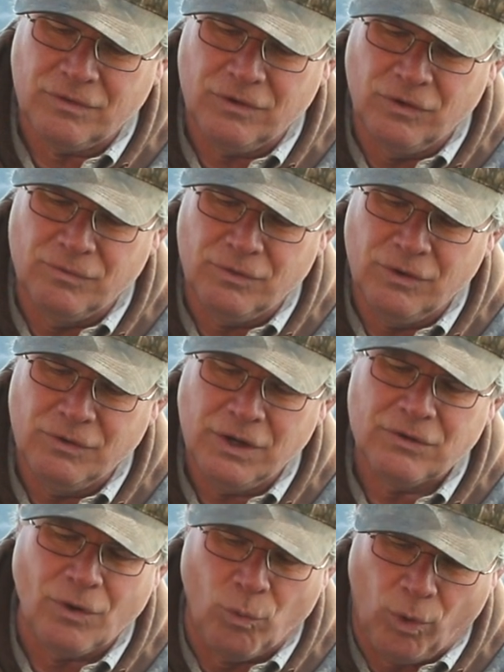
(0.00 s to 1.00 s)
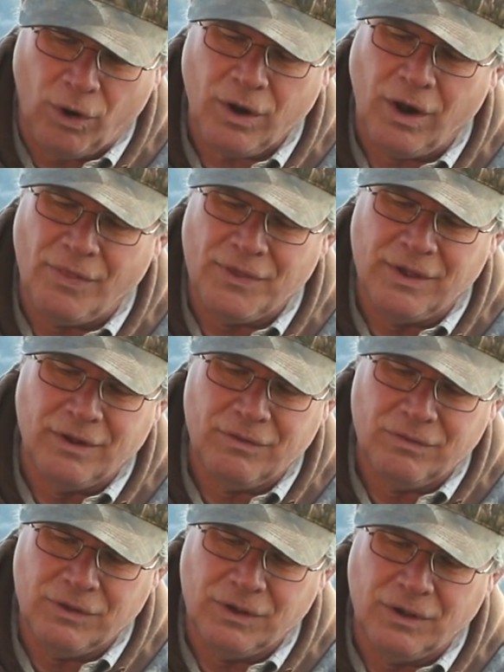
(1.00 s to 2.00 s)
you need to work on
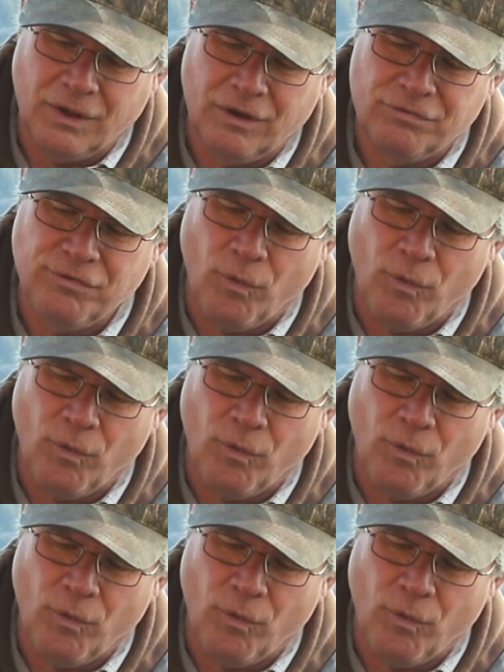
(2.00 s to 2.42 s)
the